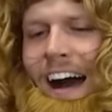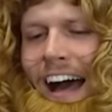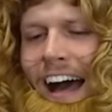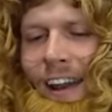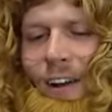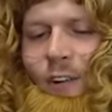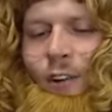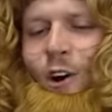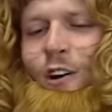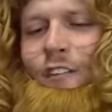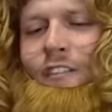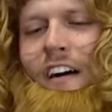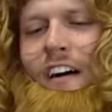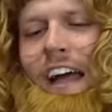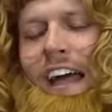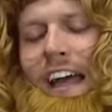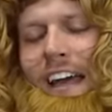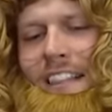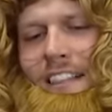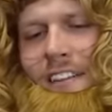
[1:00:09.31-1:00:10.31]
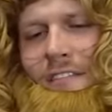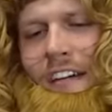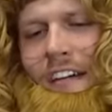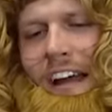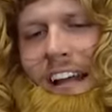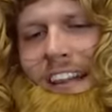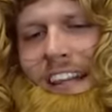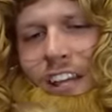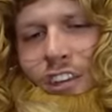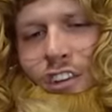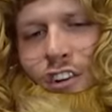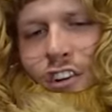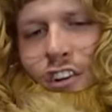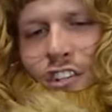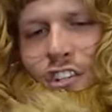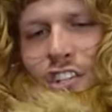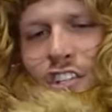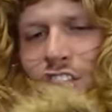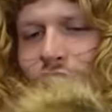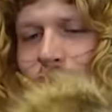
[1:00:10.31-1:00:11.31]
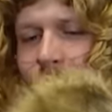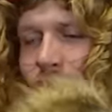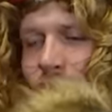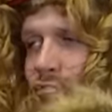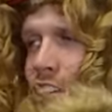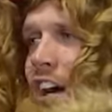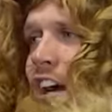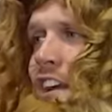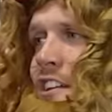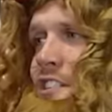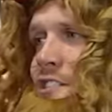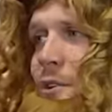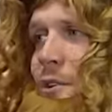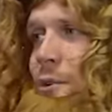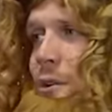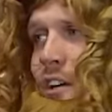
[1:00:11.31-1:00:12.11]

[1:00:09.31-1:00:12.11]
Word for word: I don't know if I hate the fact that you suck at school,